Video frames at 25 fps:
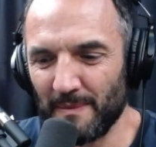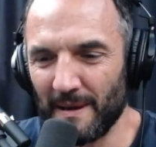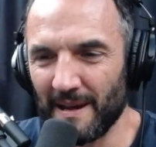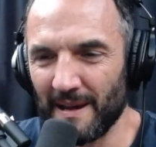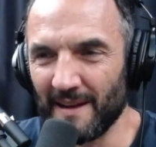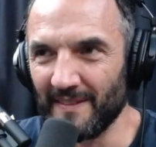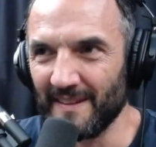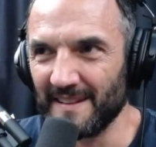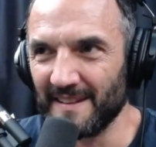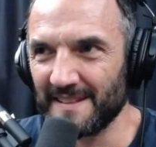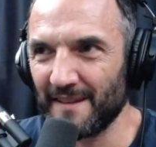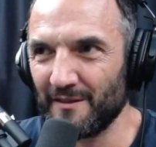
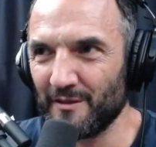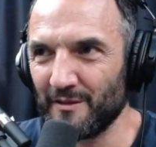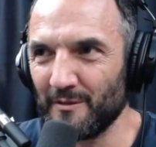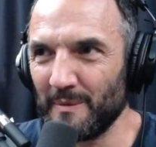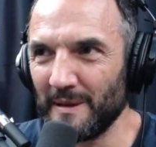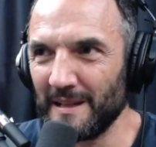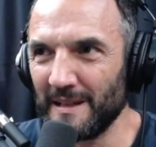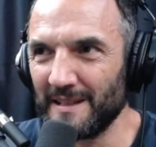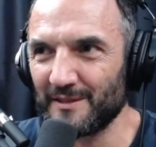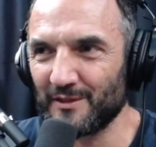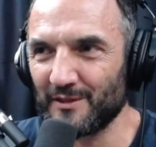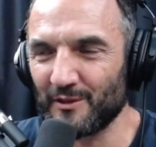pet that's ever
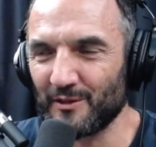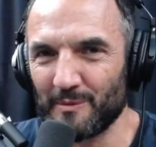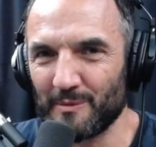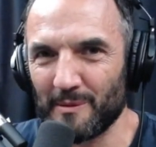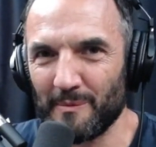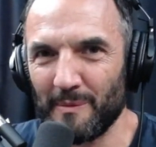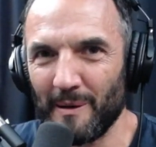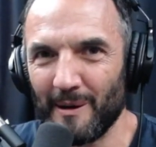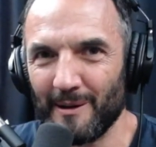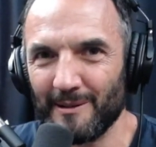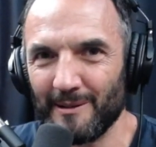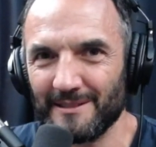been sort of
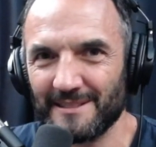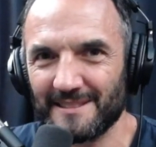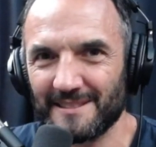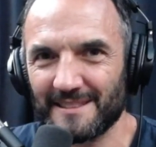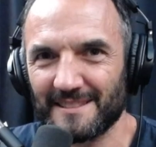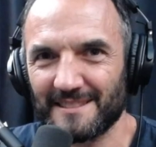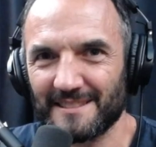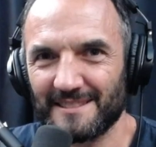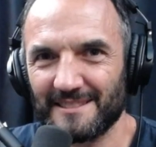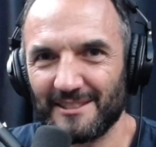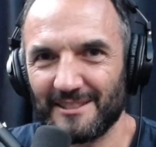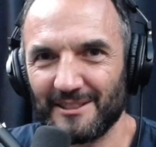
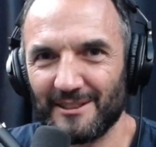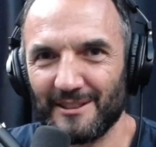proposed to